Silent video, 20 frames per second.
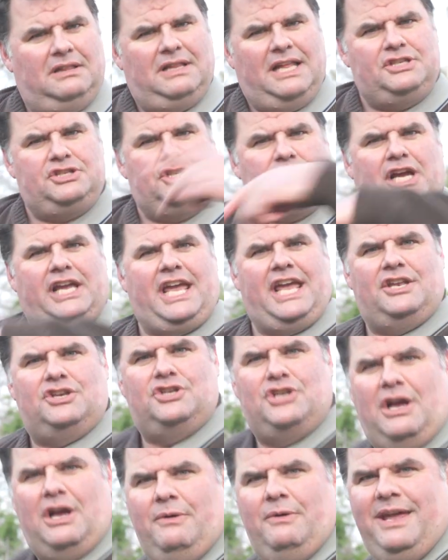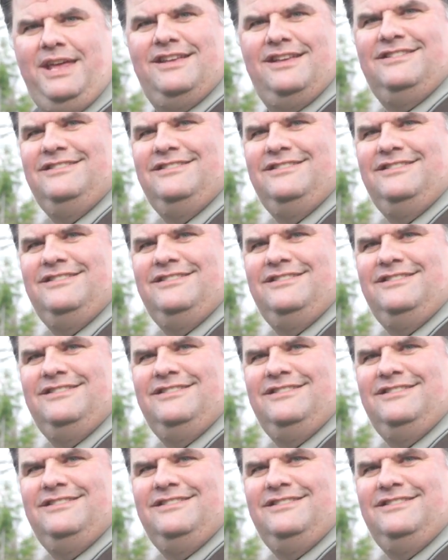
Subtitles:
Let's check in, shall we?